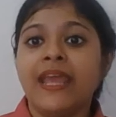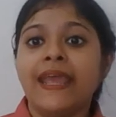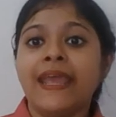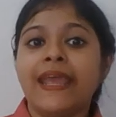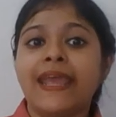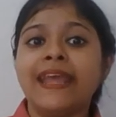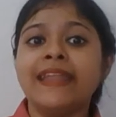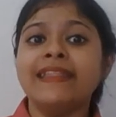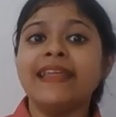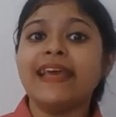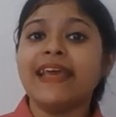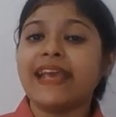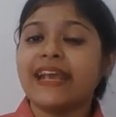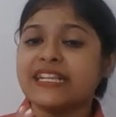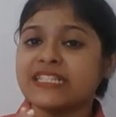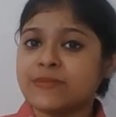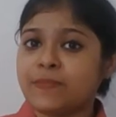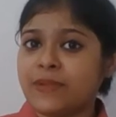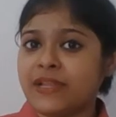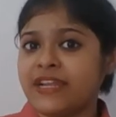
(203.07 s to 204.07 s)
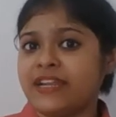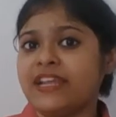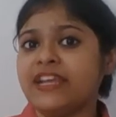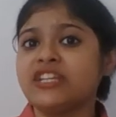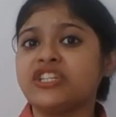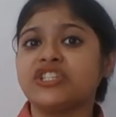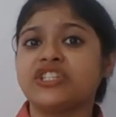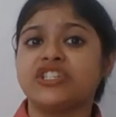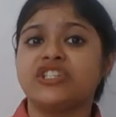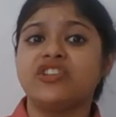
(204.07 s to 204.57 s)
In the
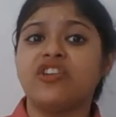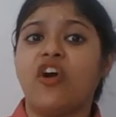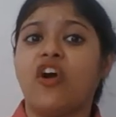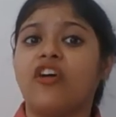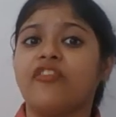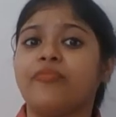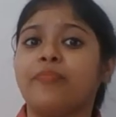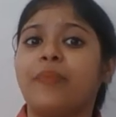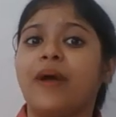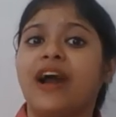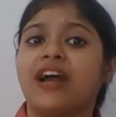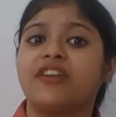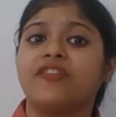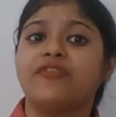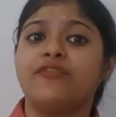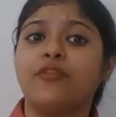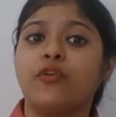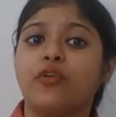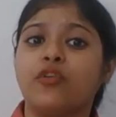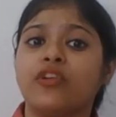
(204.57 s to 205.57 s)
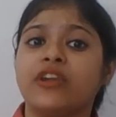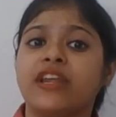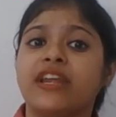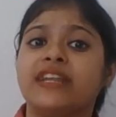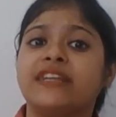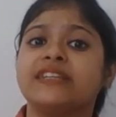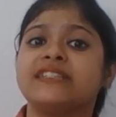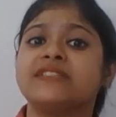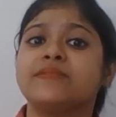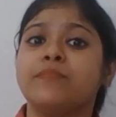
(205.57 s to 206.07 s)
explanation of part 4,
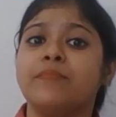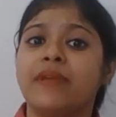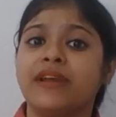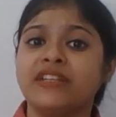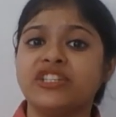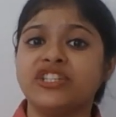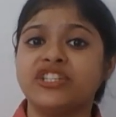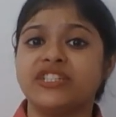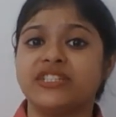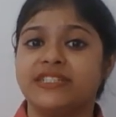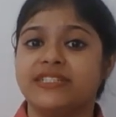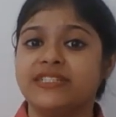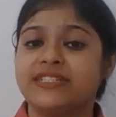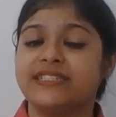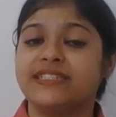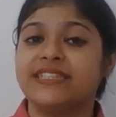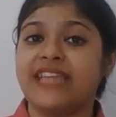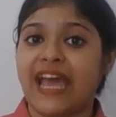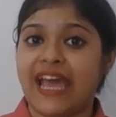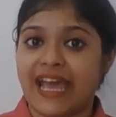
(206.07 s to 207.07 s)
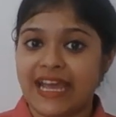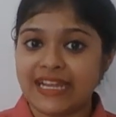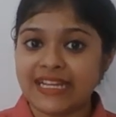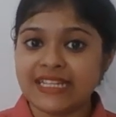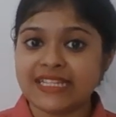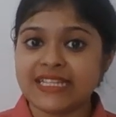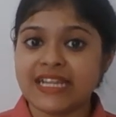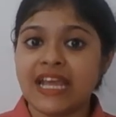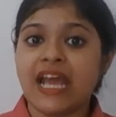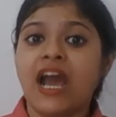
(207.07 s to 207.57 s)
it is mentioned
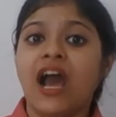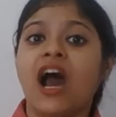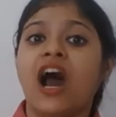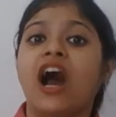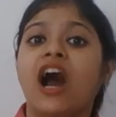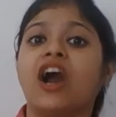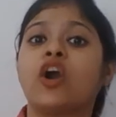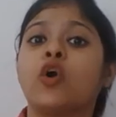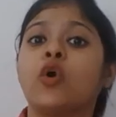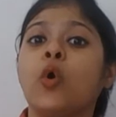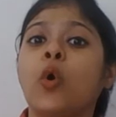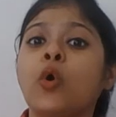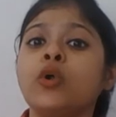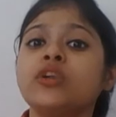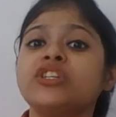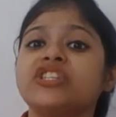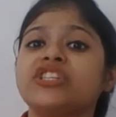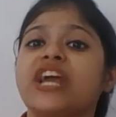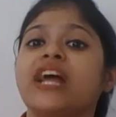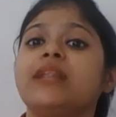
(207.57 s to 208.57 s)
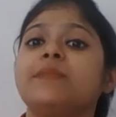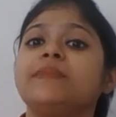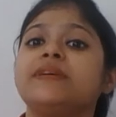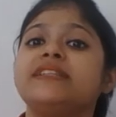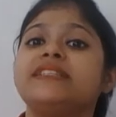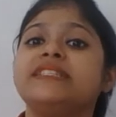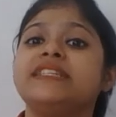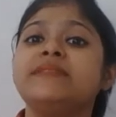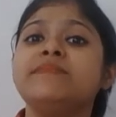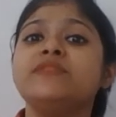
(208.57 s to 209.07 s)
that a court shall be
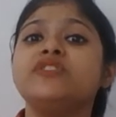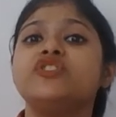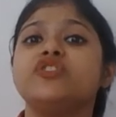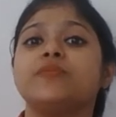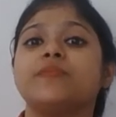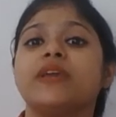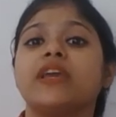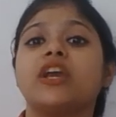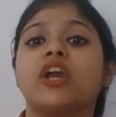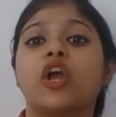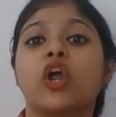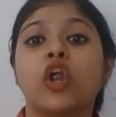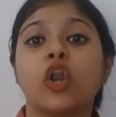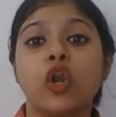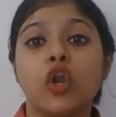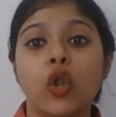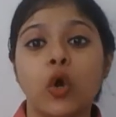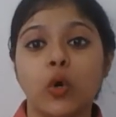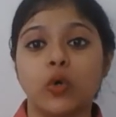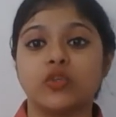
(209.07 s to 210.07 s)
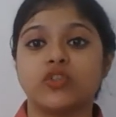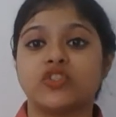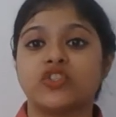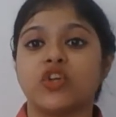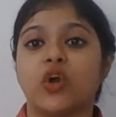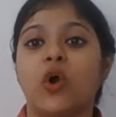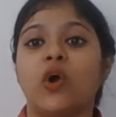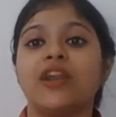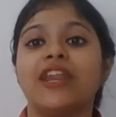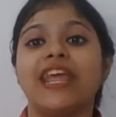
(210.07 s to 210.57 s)
deemed to be
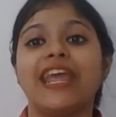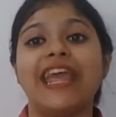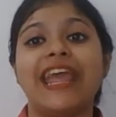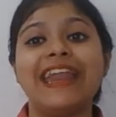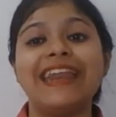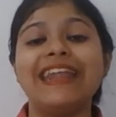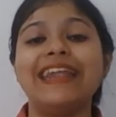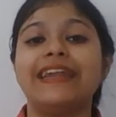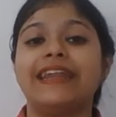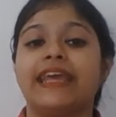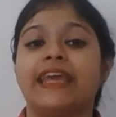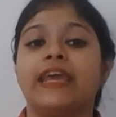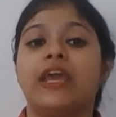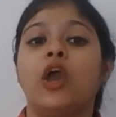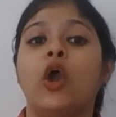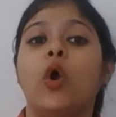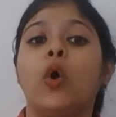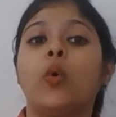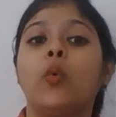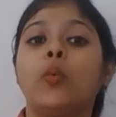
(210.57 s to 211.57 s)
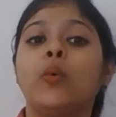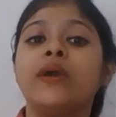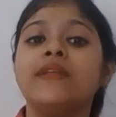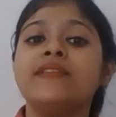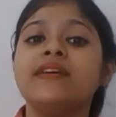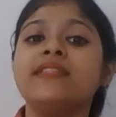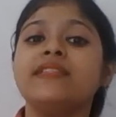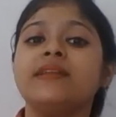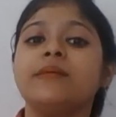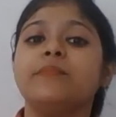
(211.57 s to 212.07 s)
closed on any day
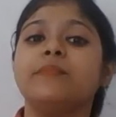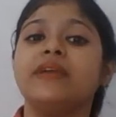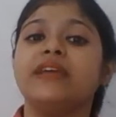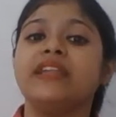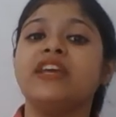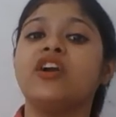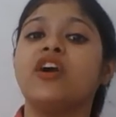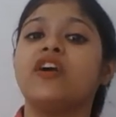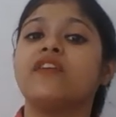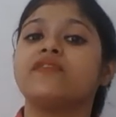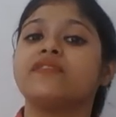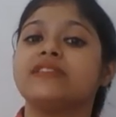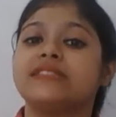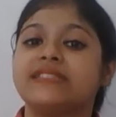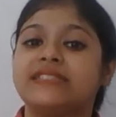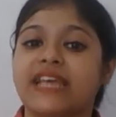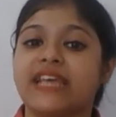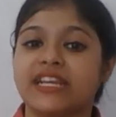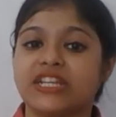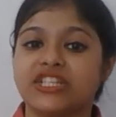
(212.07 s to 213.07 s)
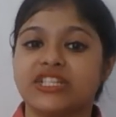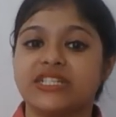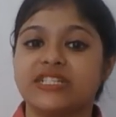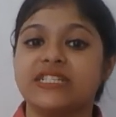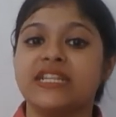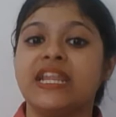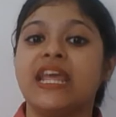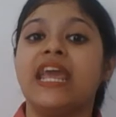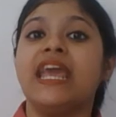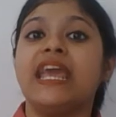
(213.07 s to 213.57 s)
within the meaning of this
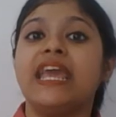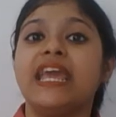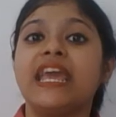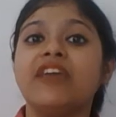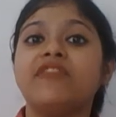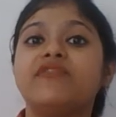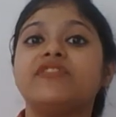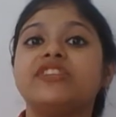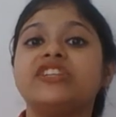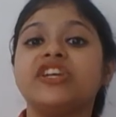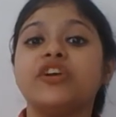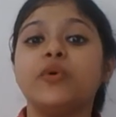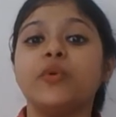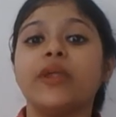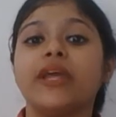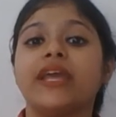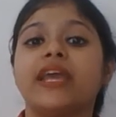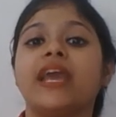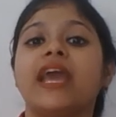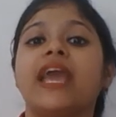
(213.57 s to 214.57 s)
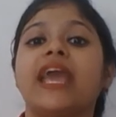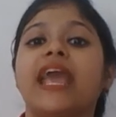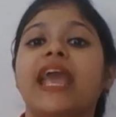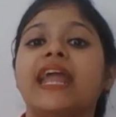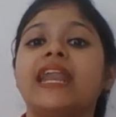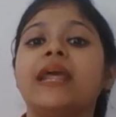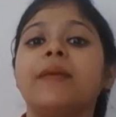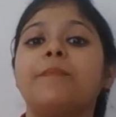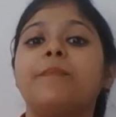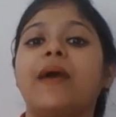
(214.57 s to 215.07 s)
section if during
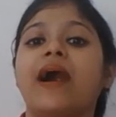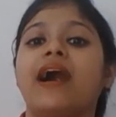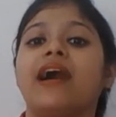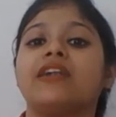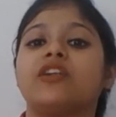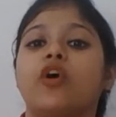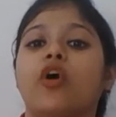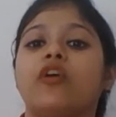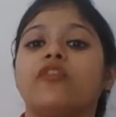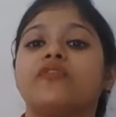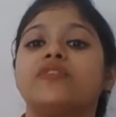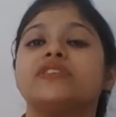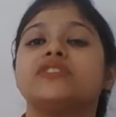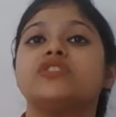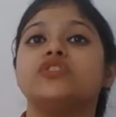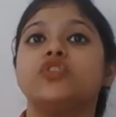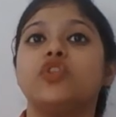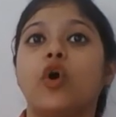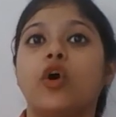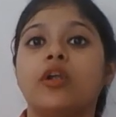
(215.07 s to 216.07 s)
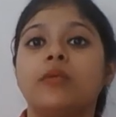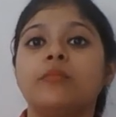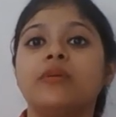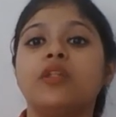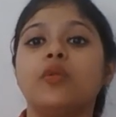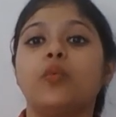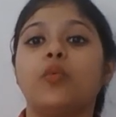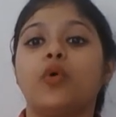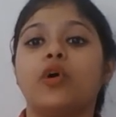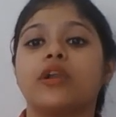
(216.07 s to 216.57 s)
any part of its
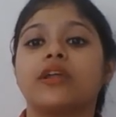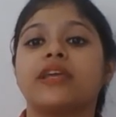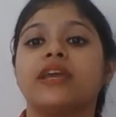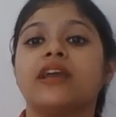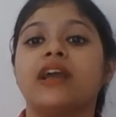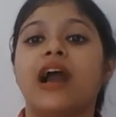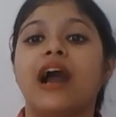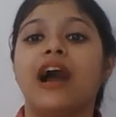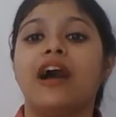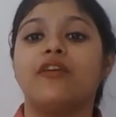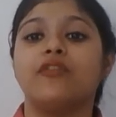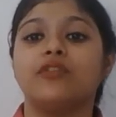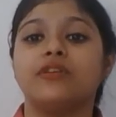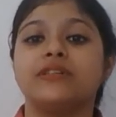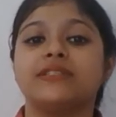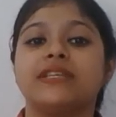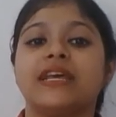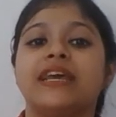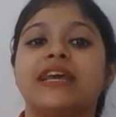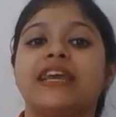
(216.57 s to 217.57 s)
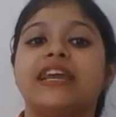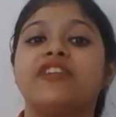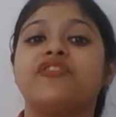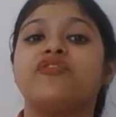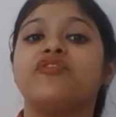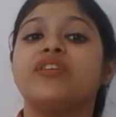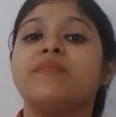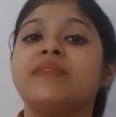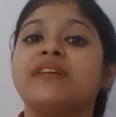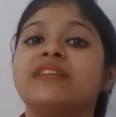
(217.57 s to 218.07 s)
normal working hours it
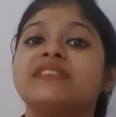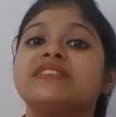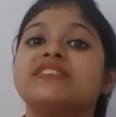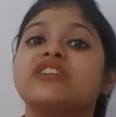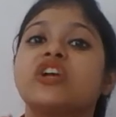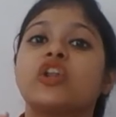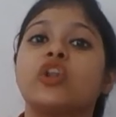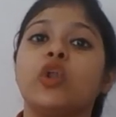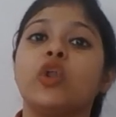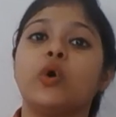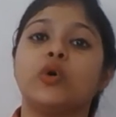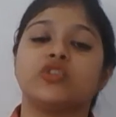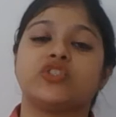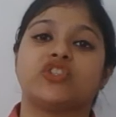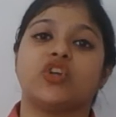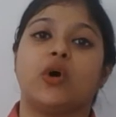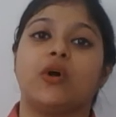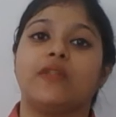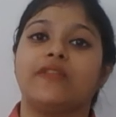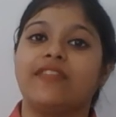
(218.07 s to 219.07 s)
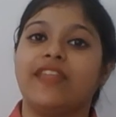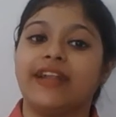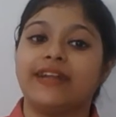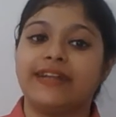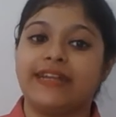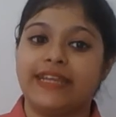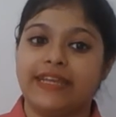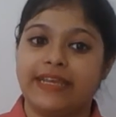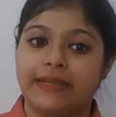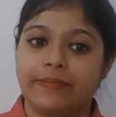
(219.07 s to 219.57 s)
remains closed on that
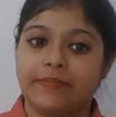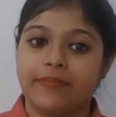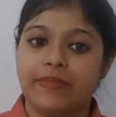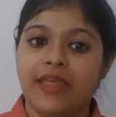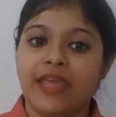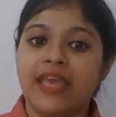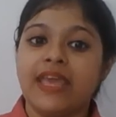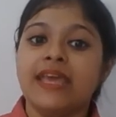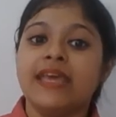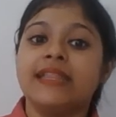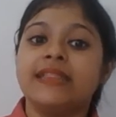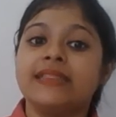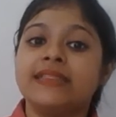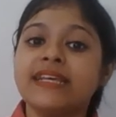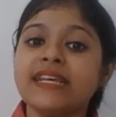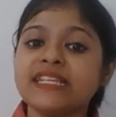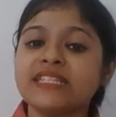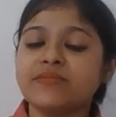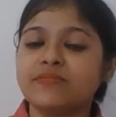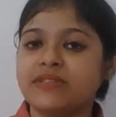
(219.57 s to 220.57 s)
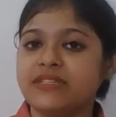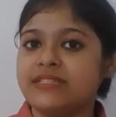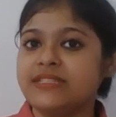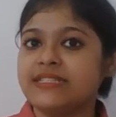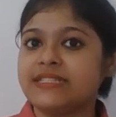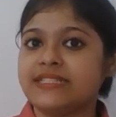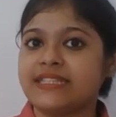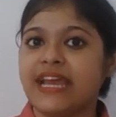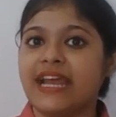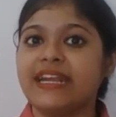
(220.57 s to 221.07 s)
day. This
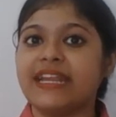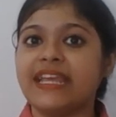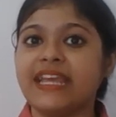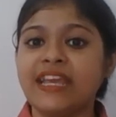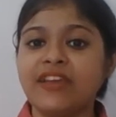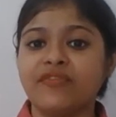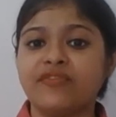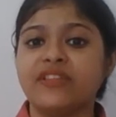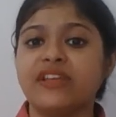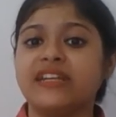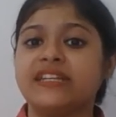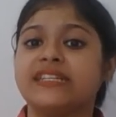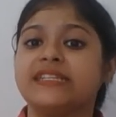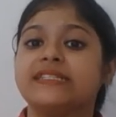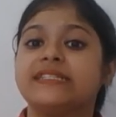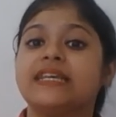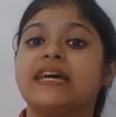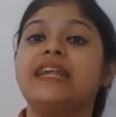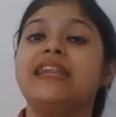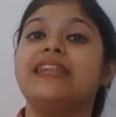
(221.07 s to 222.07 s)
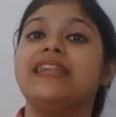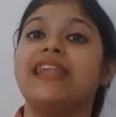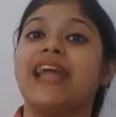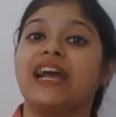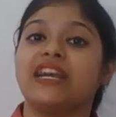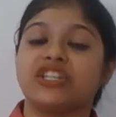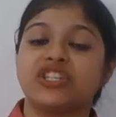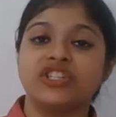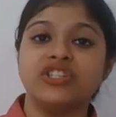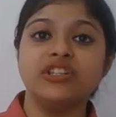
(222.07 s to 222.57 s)
means that if it is a
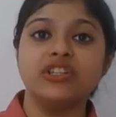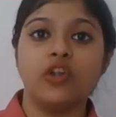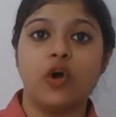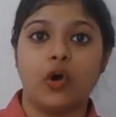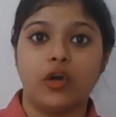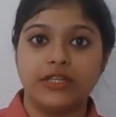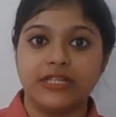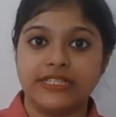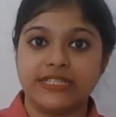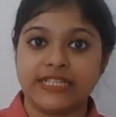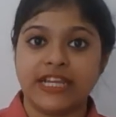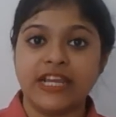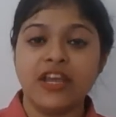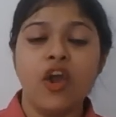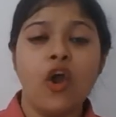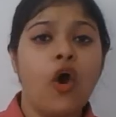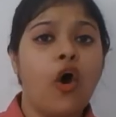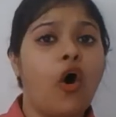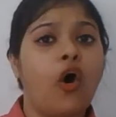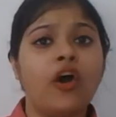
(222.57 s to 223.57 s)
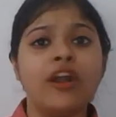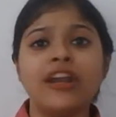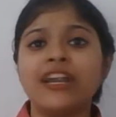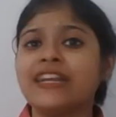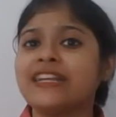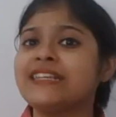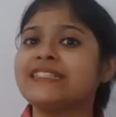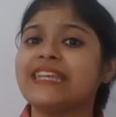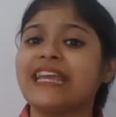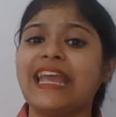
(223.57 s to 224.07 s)
national holiday or
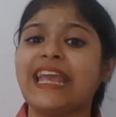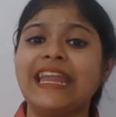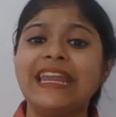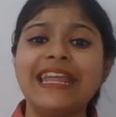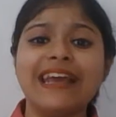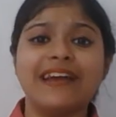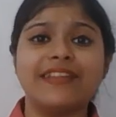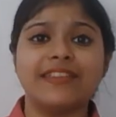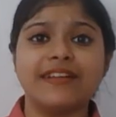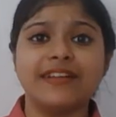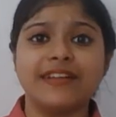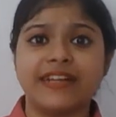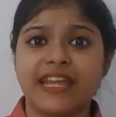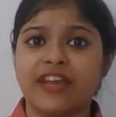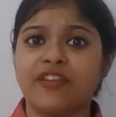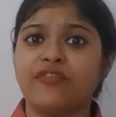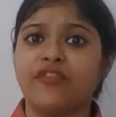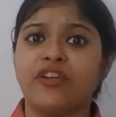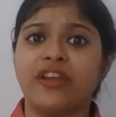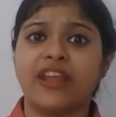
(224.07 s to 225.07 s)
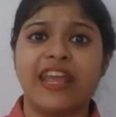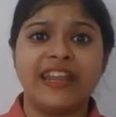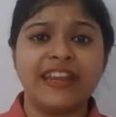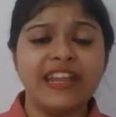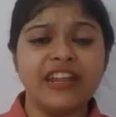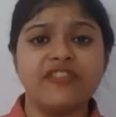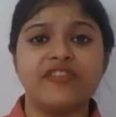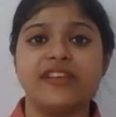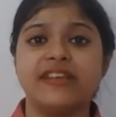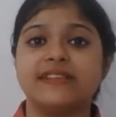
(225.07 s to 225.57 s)
it is any other day for
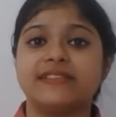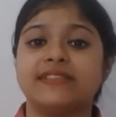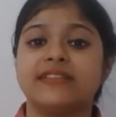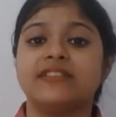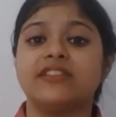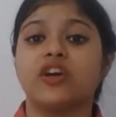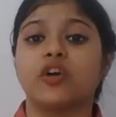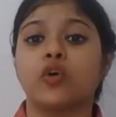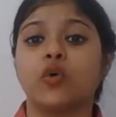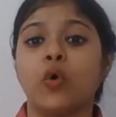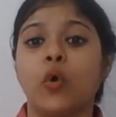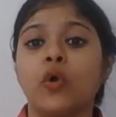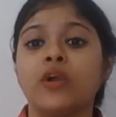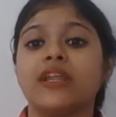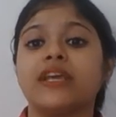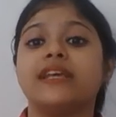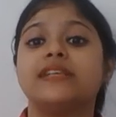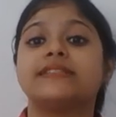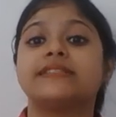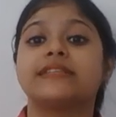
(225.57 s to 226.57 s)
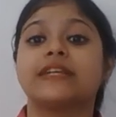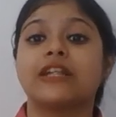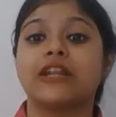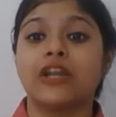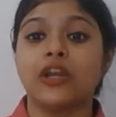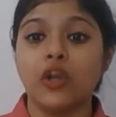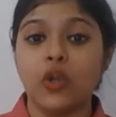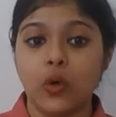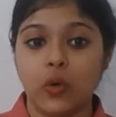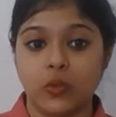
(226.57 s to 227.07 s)
any reason the court is
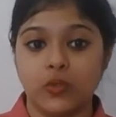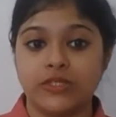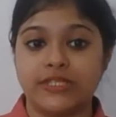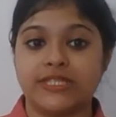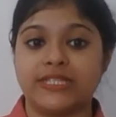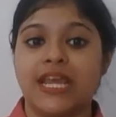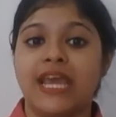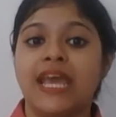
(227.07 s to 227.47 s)
closed,